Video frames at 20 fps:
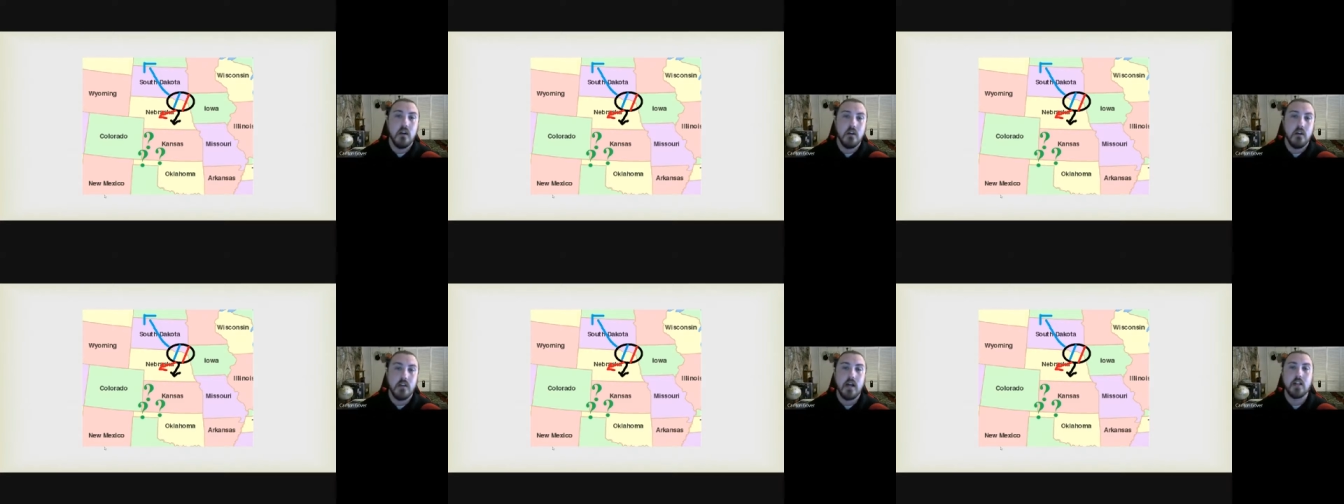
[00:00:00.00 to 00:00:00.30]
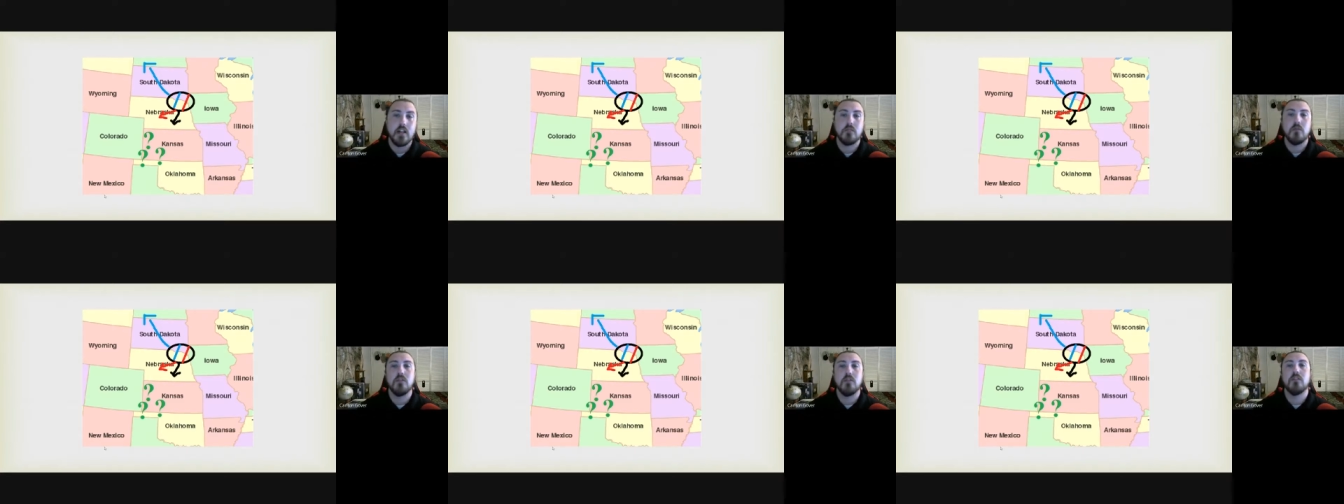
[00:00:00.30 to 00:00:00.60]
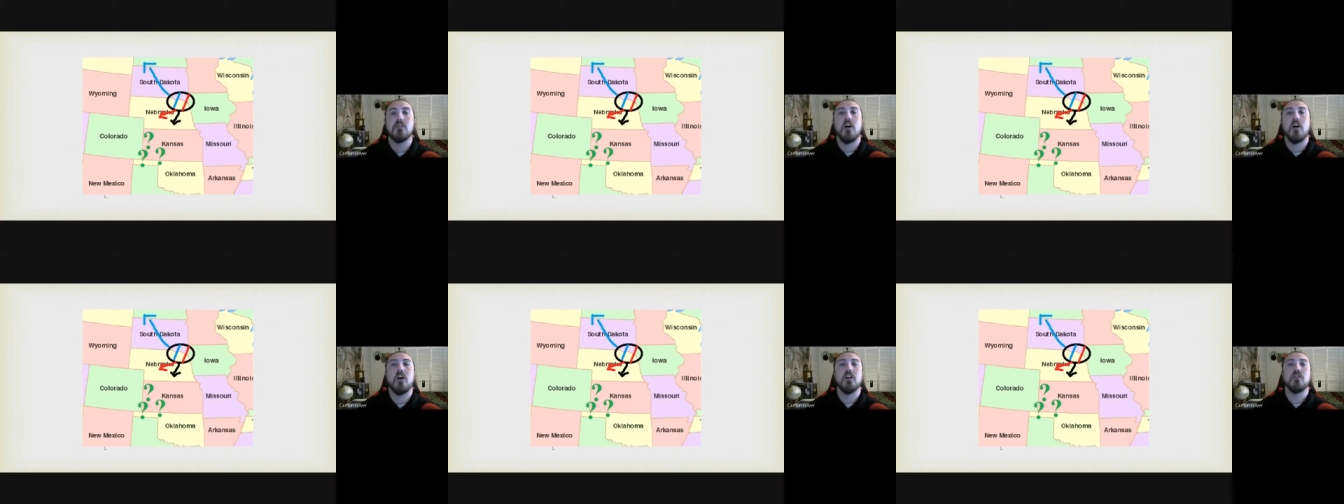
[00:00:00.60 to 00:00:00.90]
that's when the
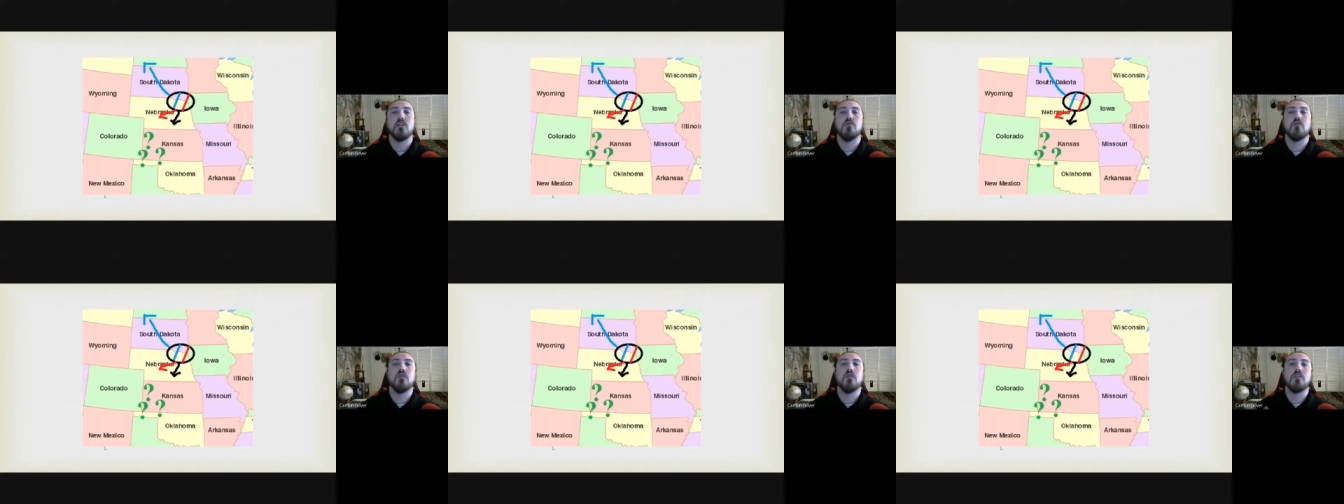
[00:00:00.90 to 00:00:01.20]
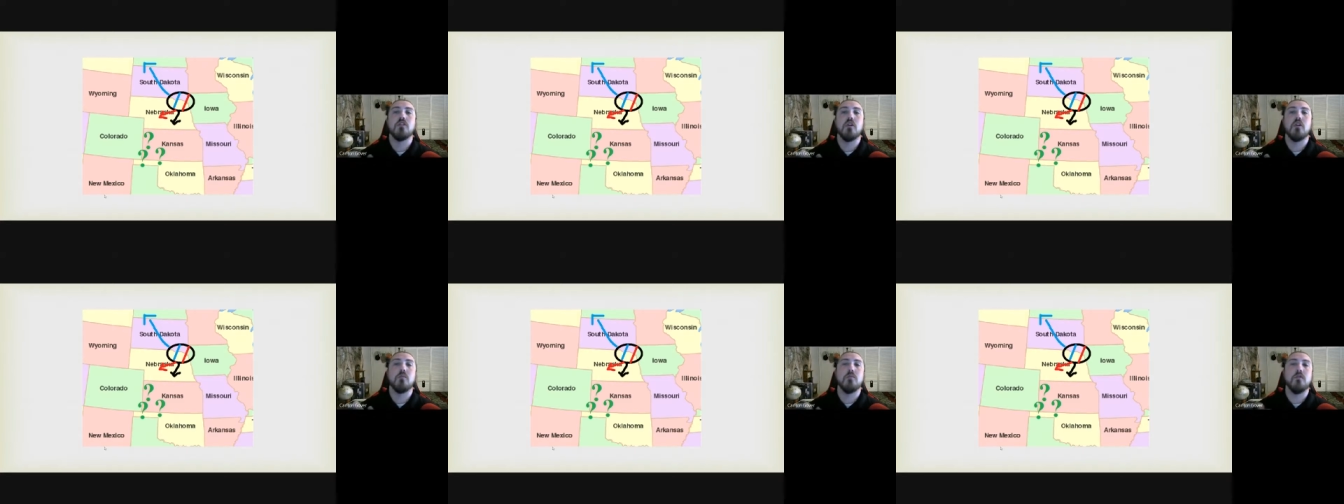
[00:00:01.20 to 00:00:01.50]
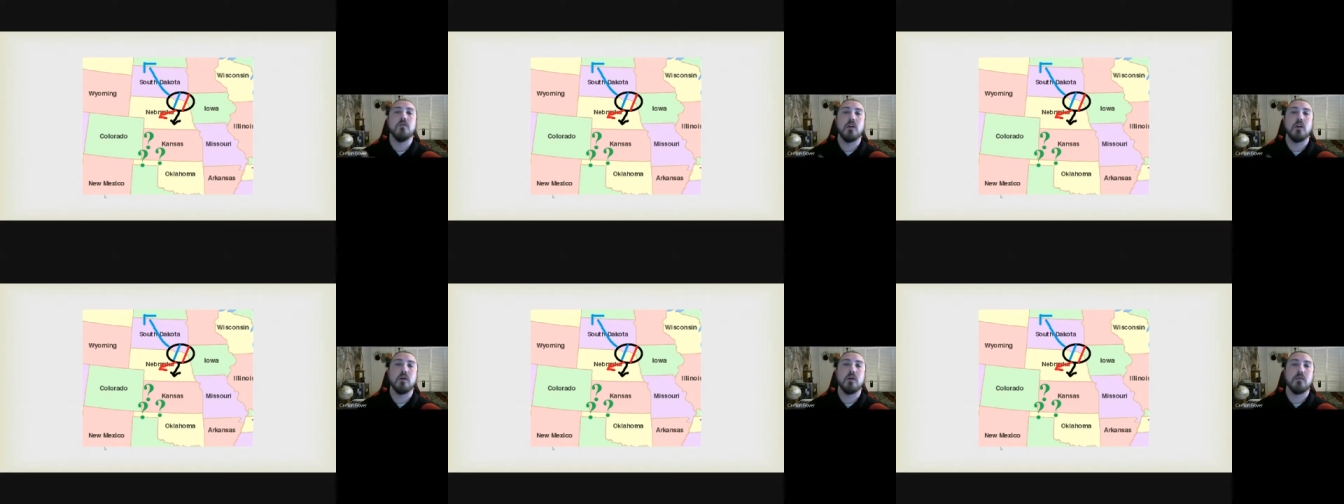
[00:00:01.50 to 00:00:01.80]
Sahnish really start moving up